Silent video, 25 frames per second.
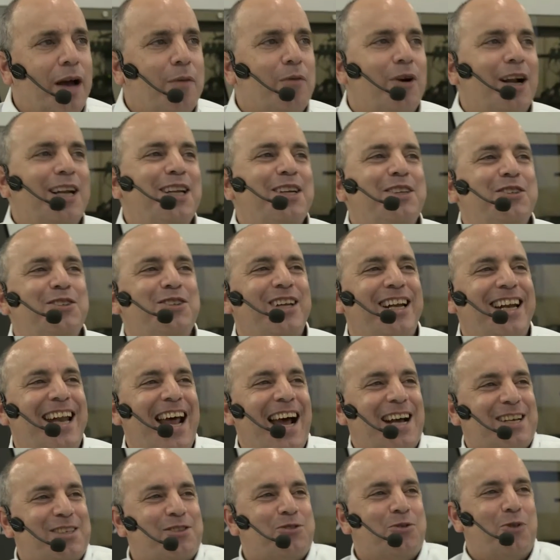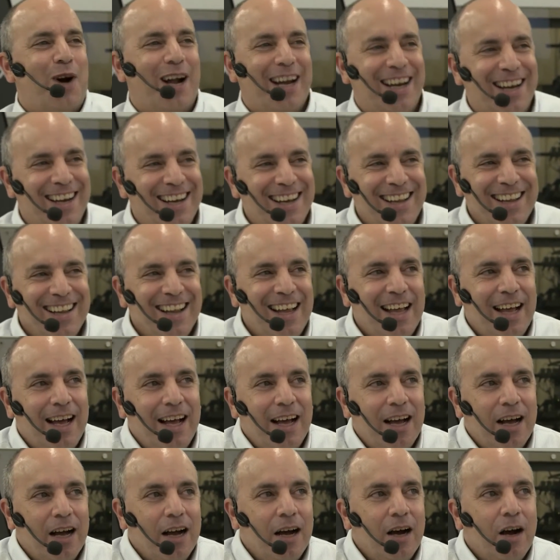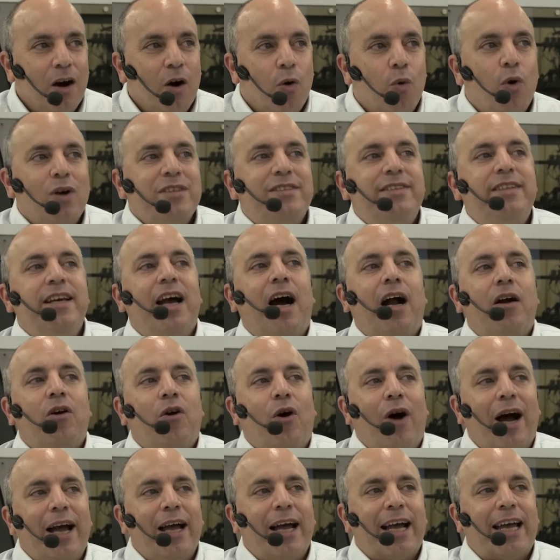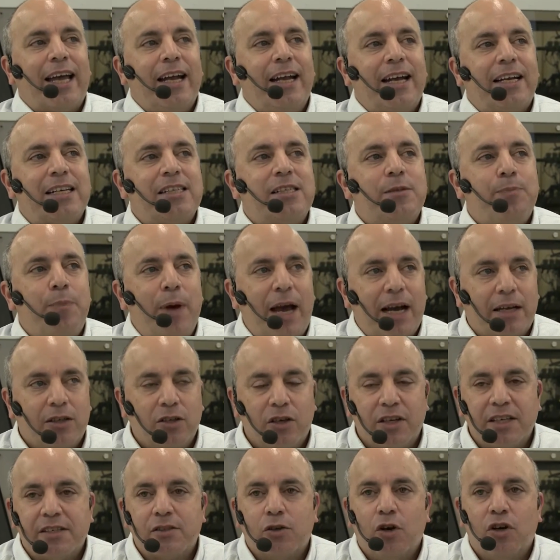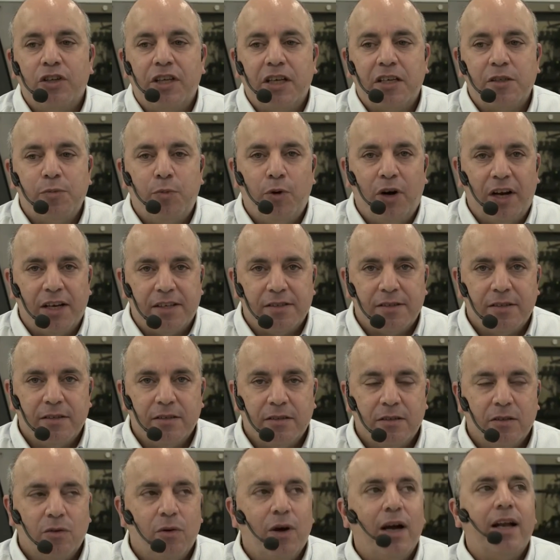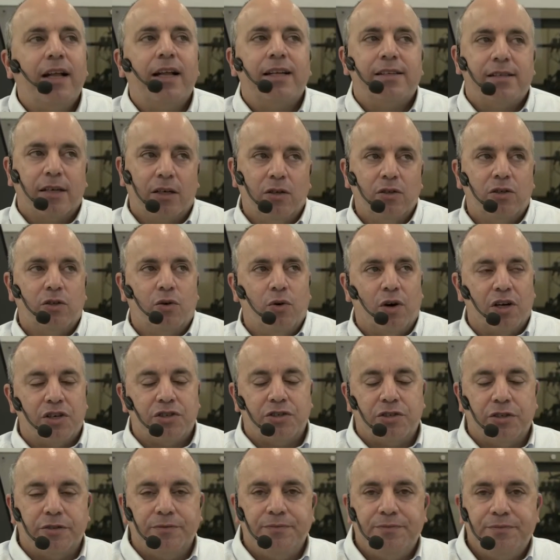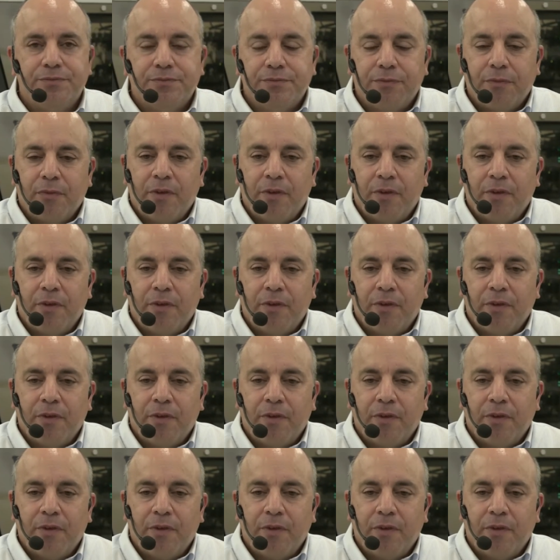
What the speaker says: I'm running to the next one. What's the ROI I can expect on a Scodix press? Well, that's a good question.